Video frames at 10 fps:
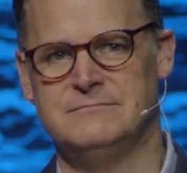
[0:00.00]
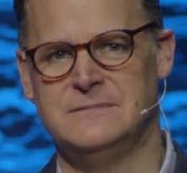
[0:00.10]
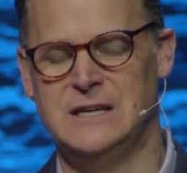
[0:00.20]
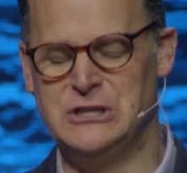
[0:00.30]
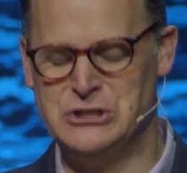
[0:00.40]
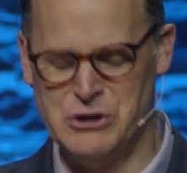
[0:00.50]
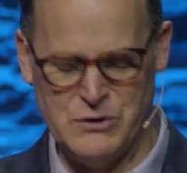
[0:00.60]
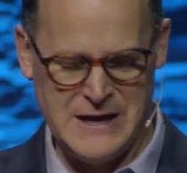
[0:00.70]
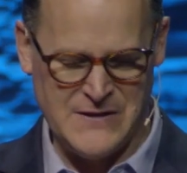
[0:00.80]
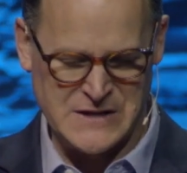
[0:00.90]
He showed
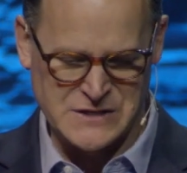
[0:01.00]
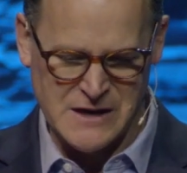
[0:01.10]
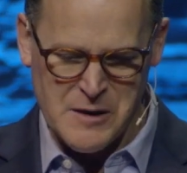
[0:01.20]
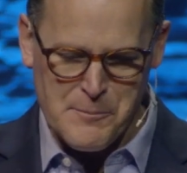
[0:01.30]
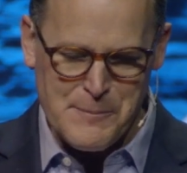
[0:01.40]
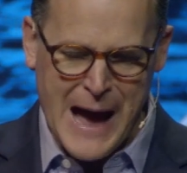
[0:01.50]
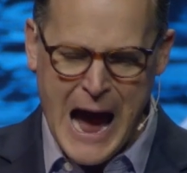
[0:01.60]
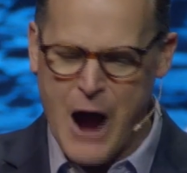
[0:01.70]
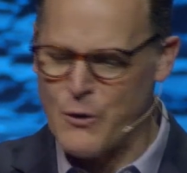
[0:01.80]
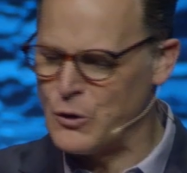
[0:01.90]
he had this
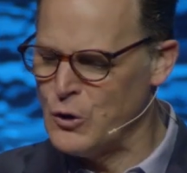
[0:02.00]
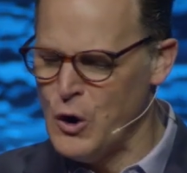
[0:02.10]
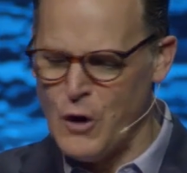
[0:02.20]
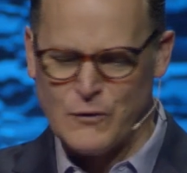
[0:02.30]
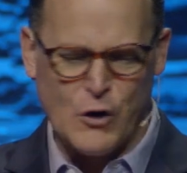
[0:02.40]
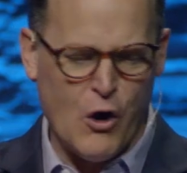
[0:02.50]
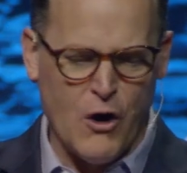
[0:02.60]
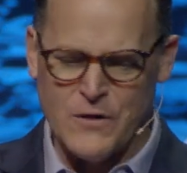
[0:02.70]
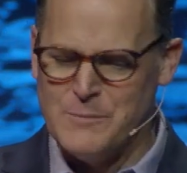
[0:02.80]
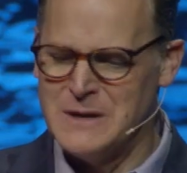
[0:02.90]
power over
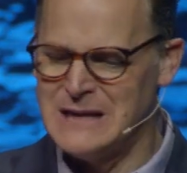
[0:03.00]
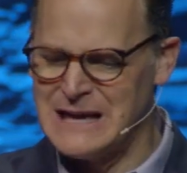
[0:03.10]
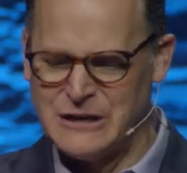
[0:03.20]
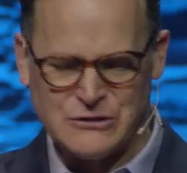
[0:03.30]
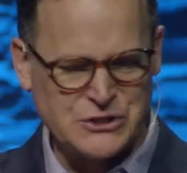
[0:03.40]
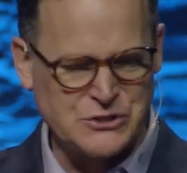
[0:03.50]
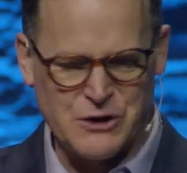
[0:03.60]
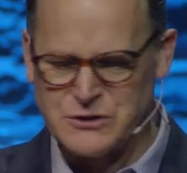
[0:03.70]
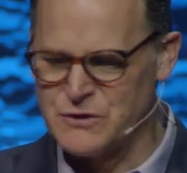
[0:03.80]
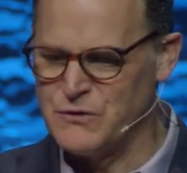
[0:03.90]
all the molecular
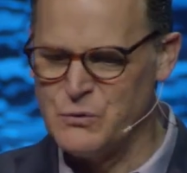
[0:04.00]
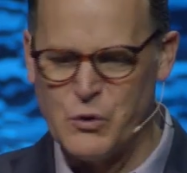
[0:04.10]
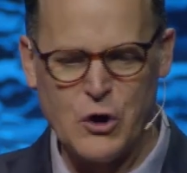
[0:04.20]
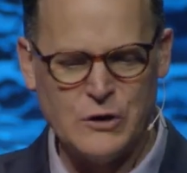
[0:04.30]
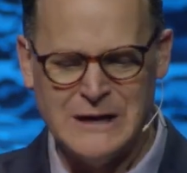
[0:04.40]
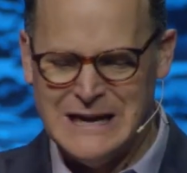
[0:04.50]
structure of the world.